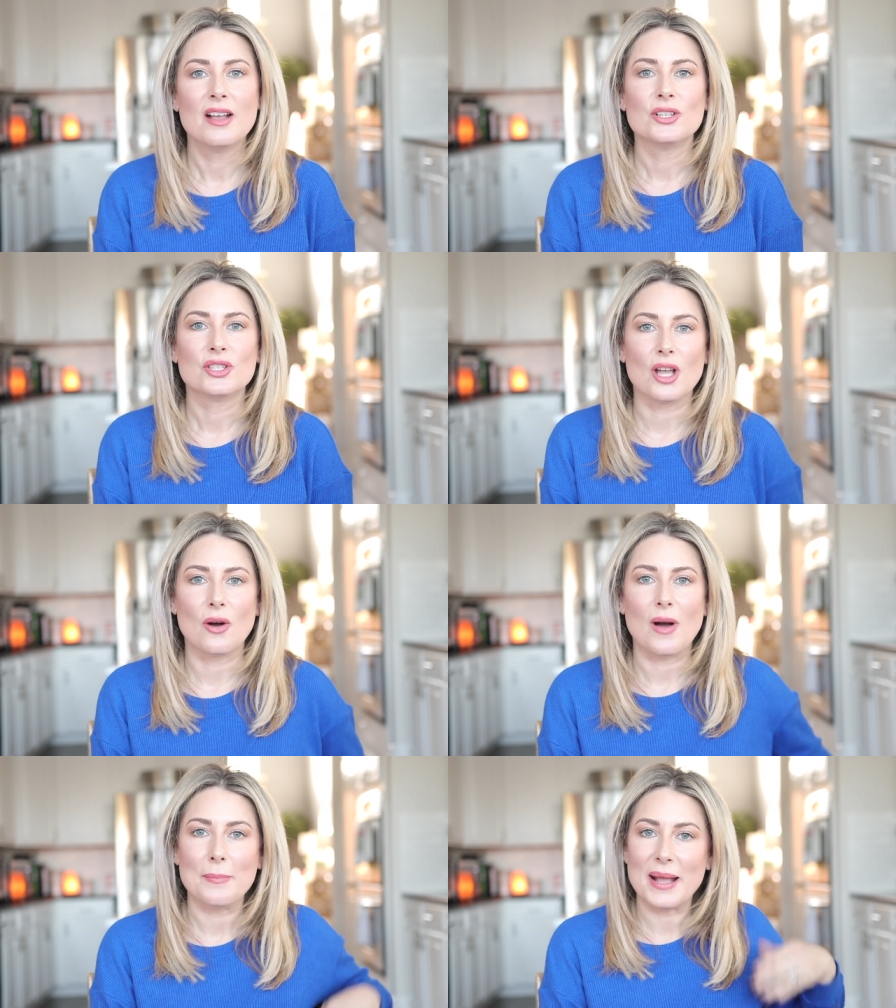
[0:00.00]

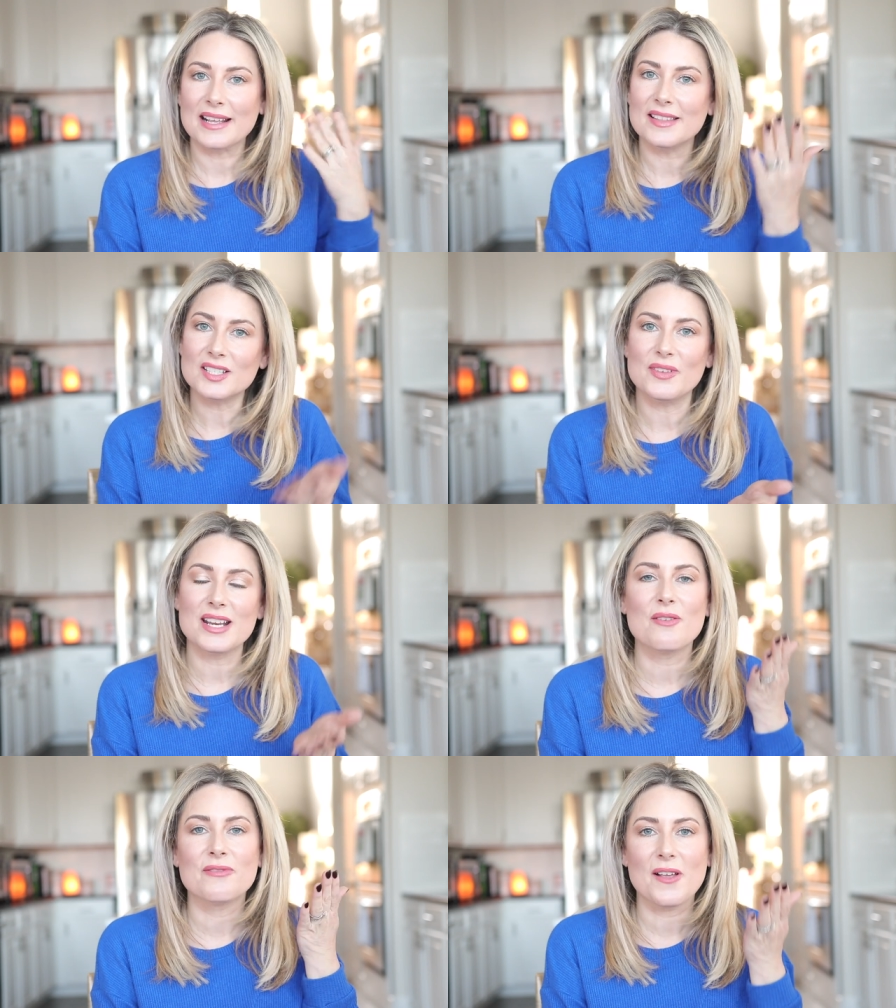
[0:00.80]
So I'm making this
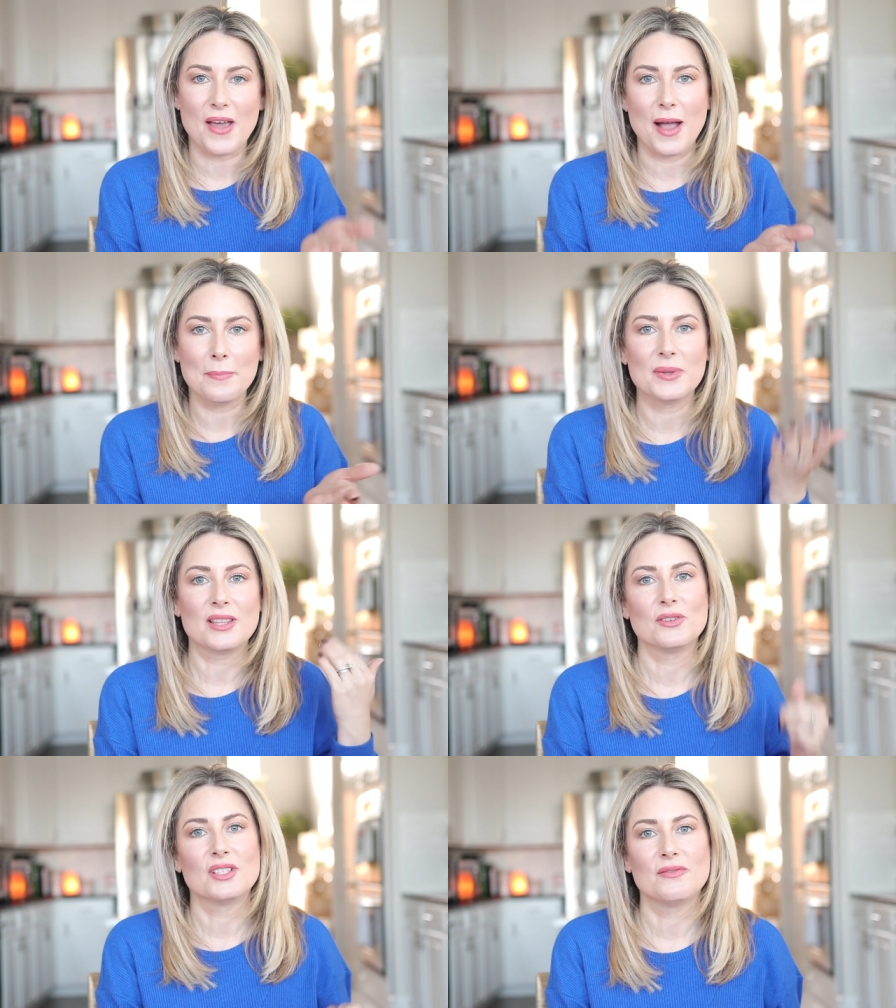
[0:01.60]
video for them, but
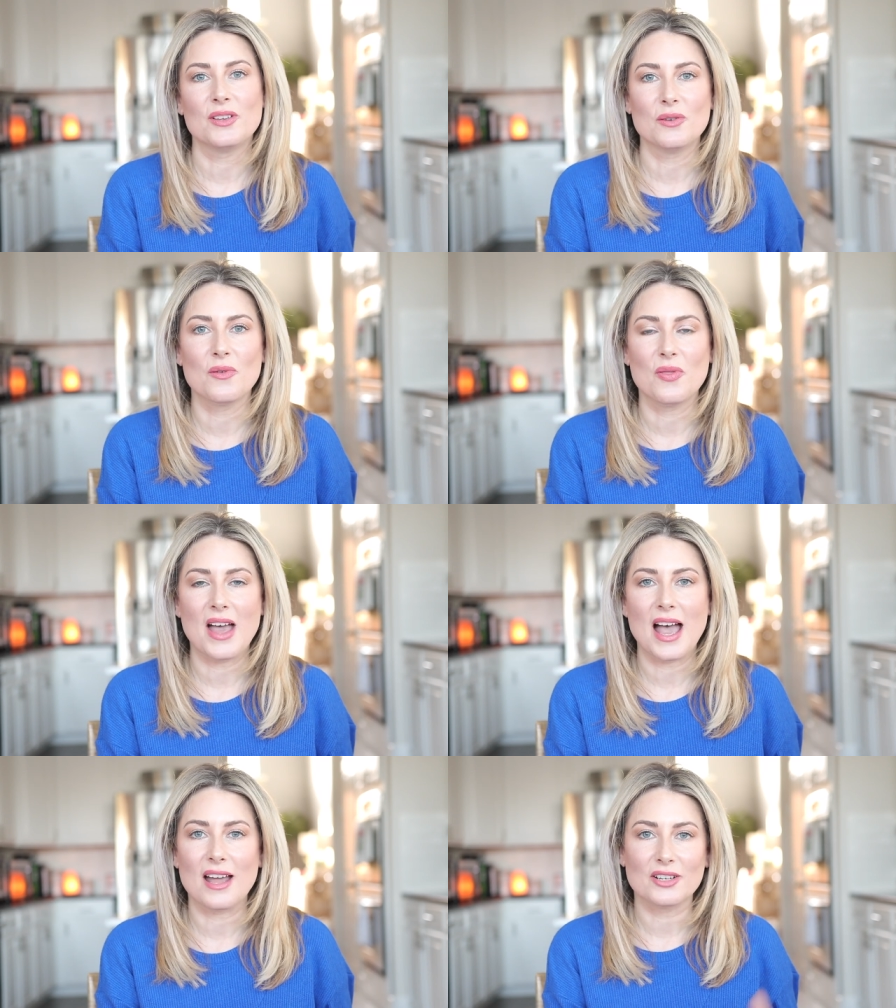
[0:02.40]
those of you
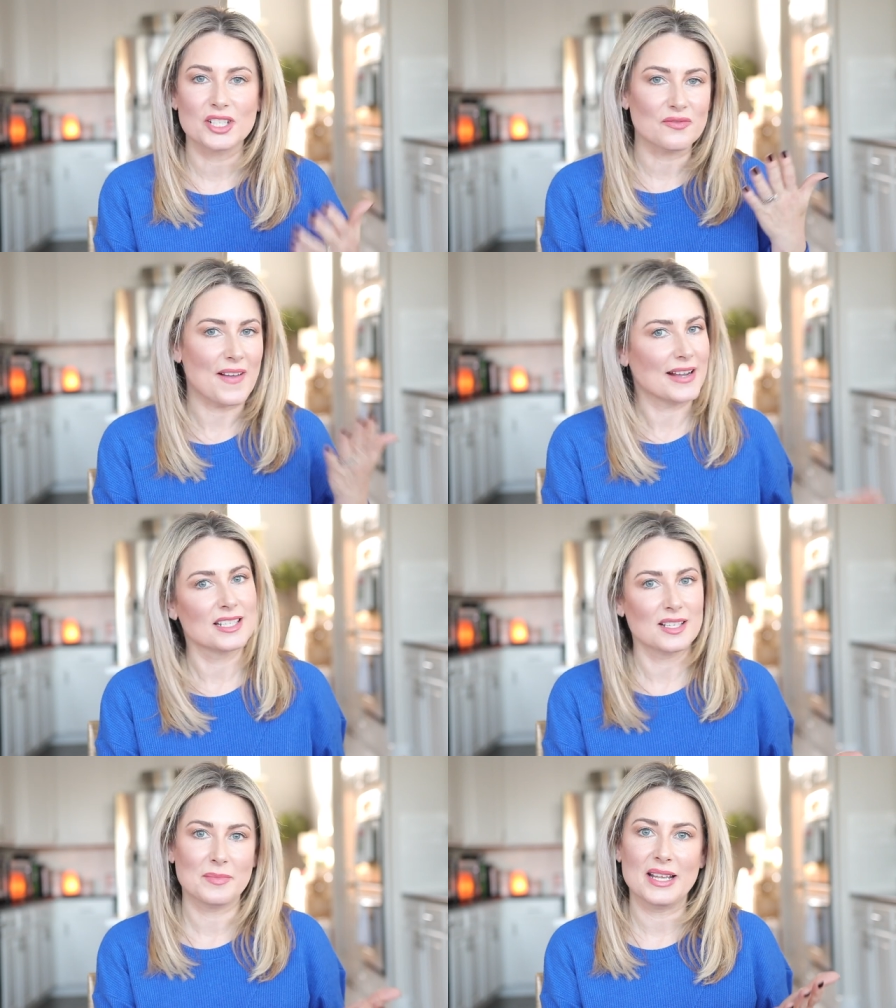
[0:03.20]
that are just
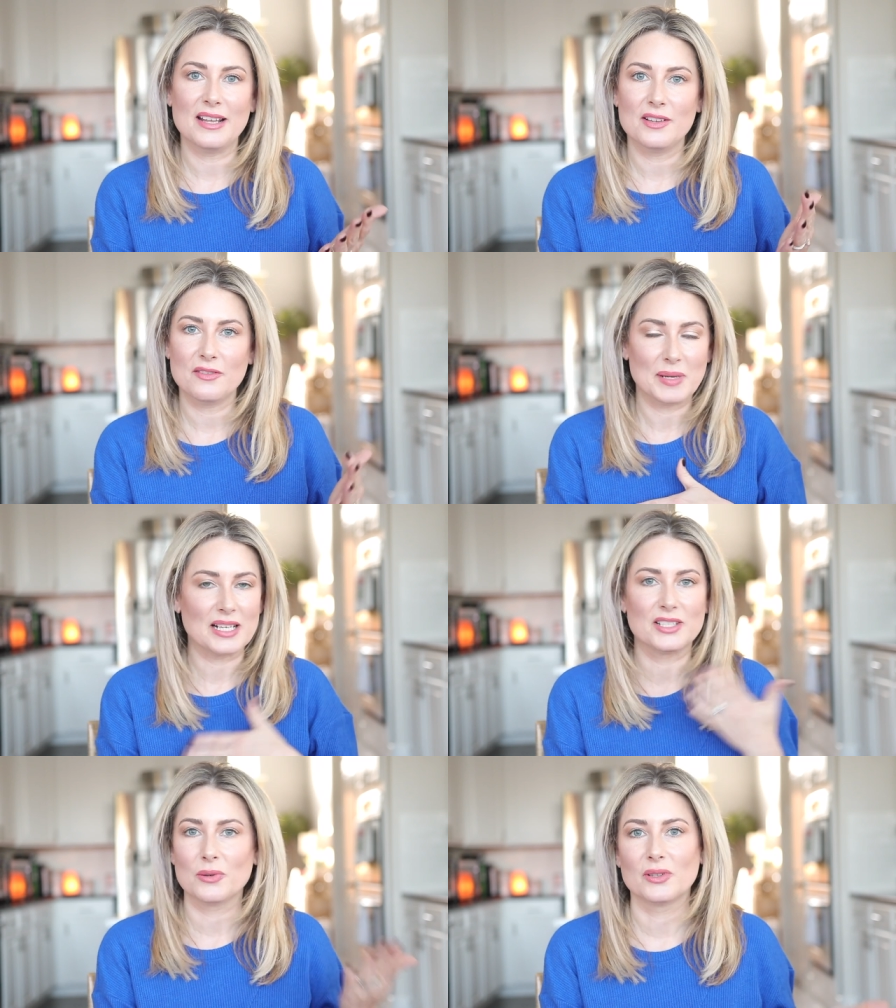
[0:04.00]
finding me
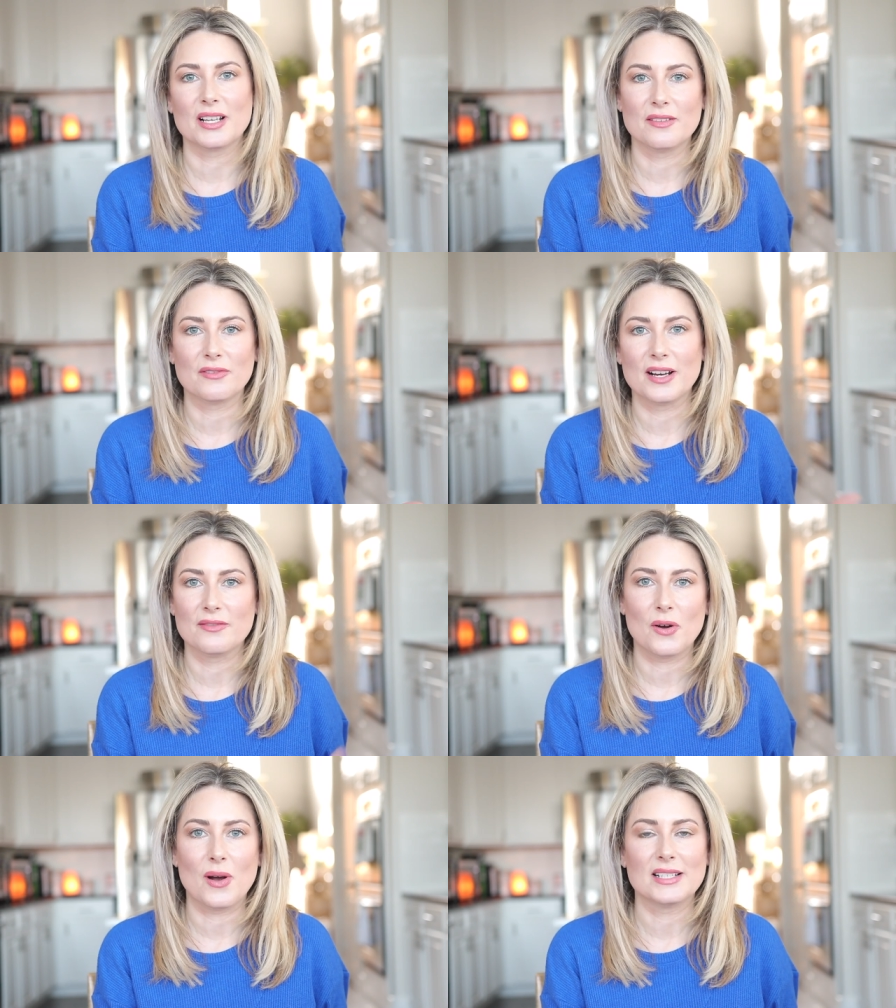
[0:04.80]
because you were looking for
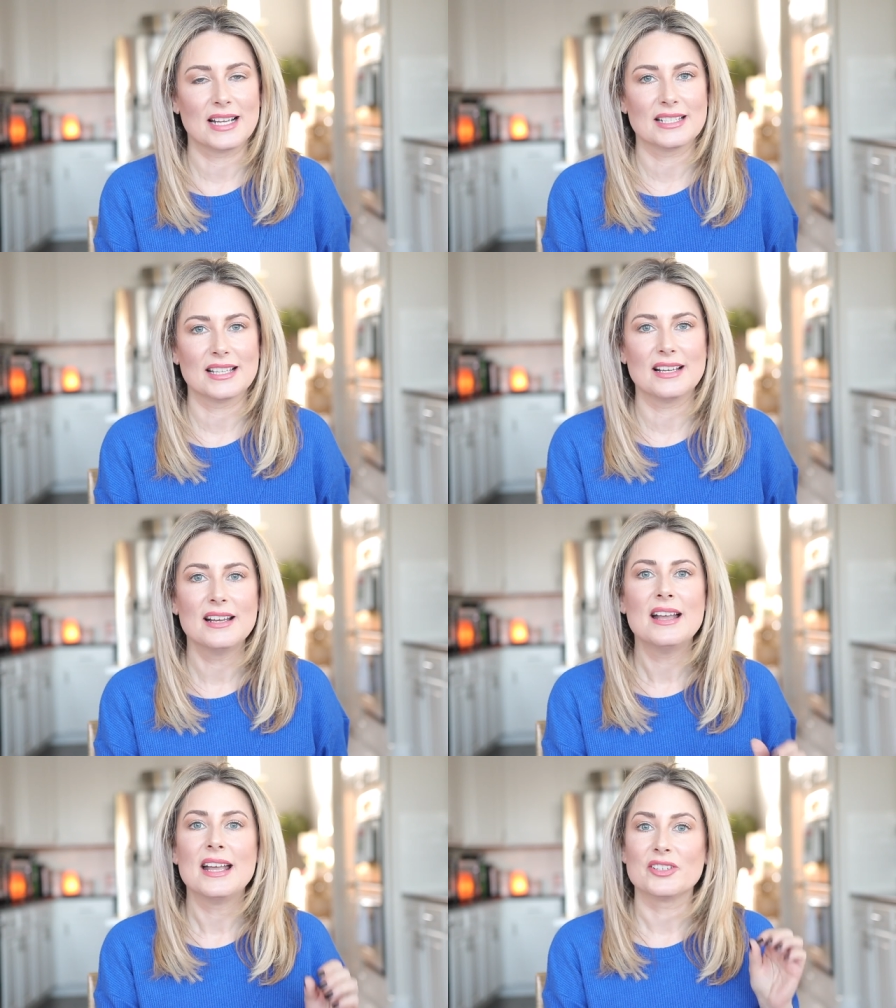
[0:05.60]
info on Tesla,